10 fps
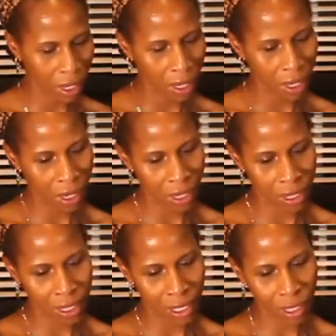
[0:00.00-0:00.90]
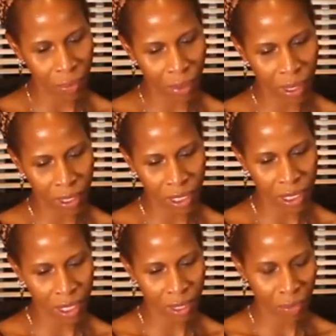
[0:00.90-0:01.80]
and it says Blushed
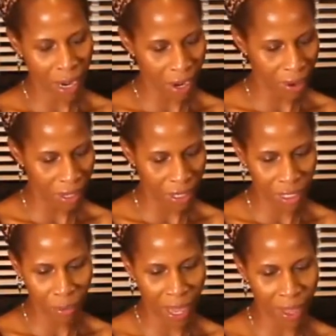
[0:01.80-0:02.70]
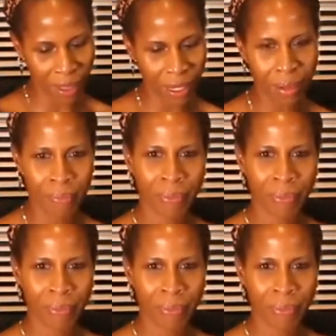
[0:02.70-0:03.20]
in Paradise Palette.